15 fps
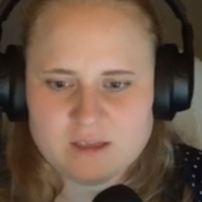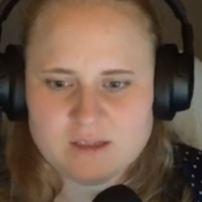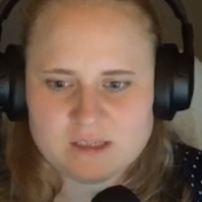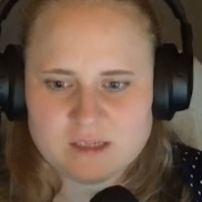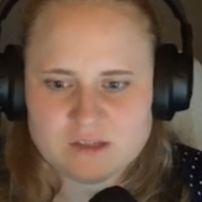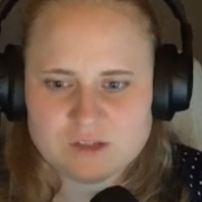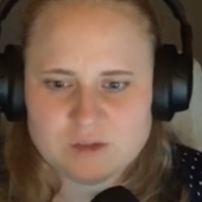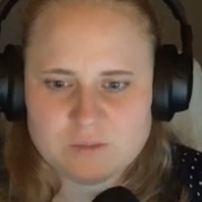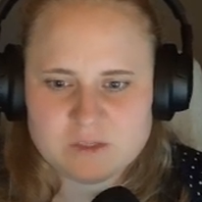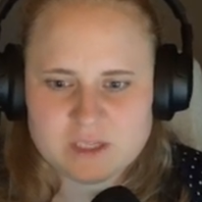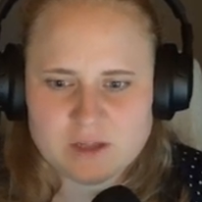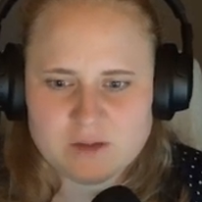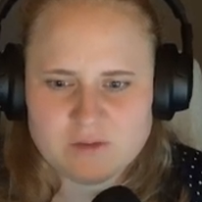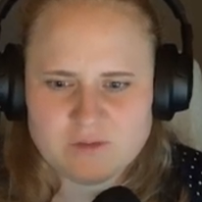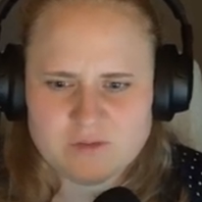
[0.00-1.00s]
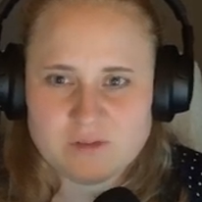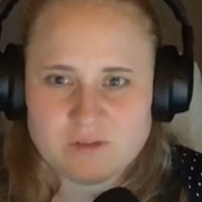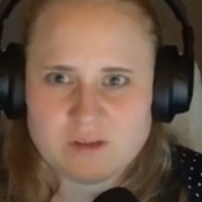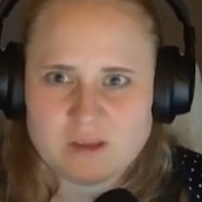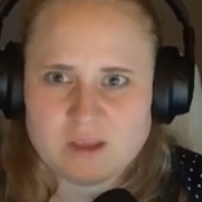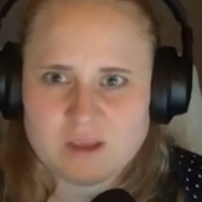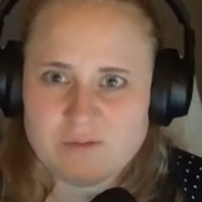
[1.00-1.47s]
to himself,
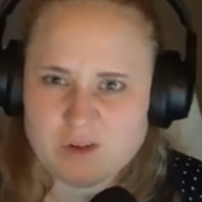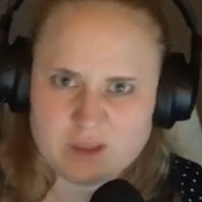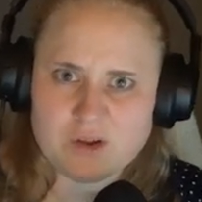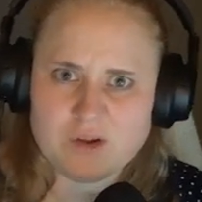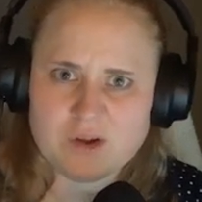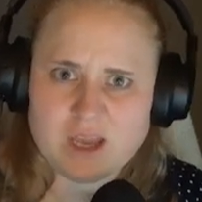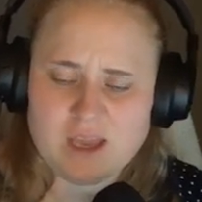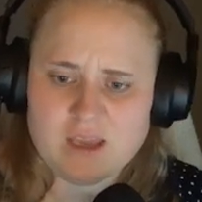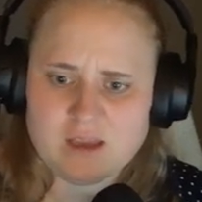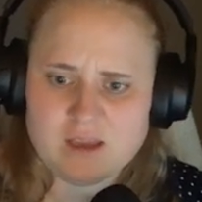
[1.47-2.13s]
everything okay?